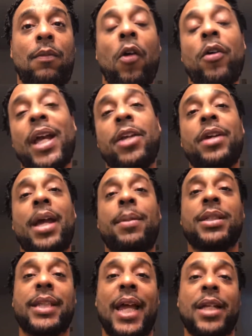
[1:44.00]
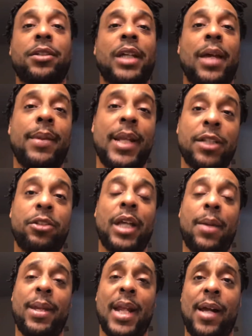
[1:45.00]
Okay, you gave me sex. You gave me this. You gave
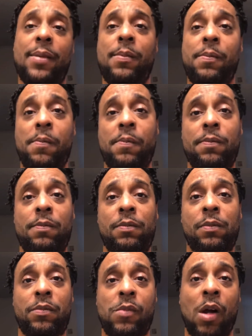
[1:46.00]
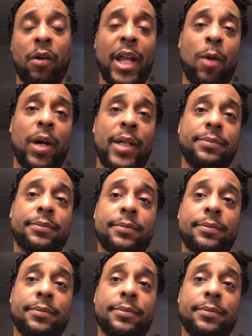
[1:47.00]
me that. Okay, what?